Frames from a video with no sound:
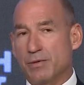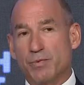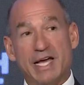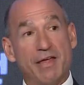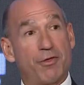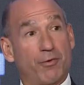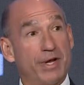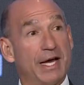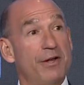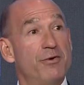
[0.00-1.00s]
We had
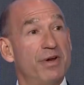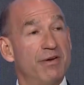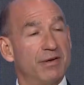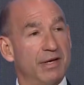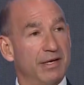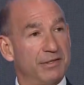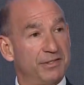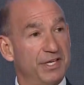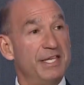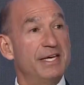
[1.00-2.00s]
300
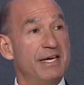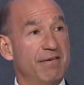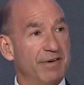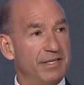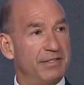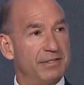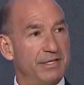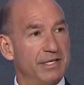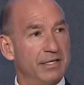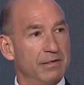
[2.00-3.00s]
senior investors
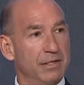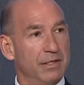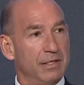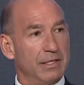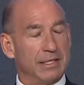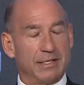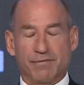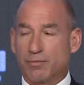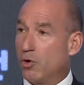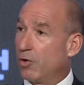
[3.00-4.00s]
here
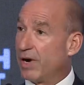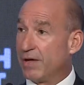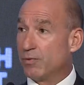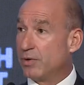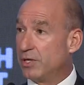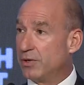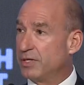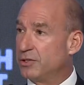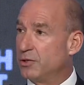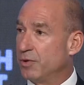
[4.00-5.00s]
from all around the world,
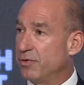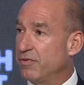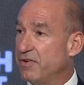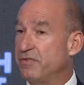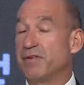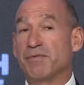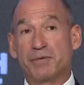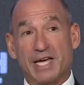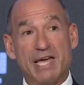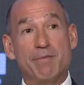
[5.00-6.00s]
and 250 of them
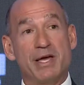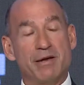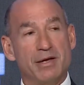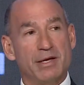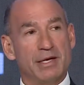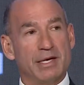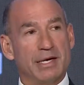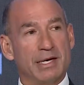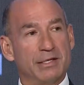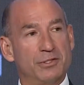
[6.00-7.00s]
came in
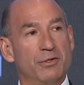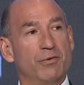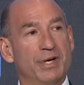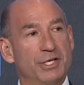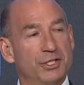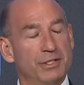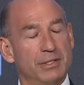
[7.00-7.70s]
to the region,